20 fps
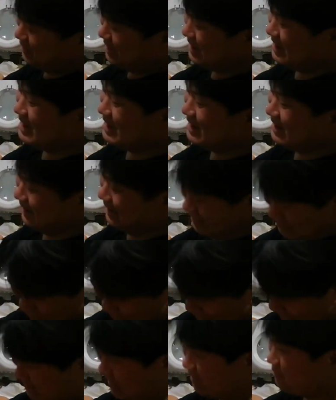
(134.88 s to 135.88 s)
Reyna. It's
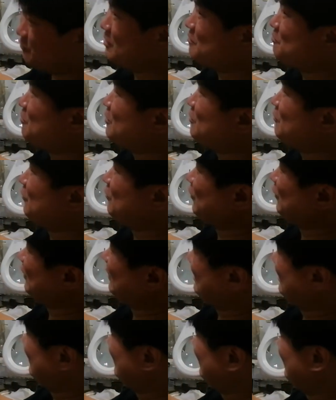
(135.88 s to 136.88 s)
all the same
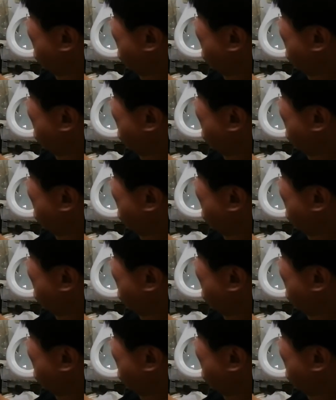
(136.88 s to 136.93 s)
1.4.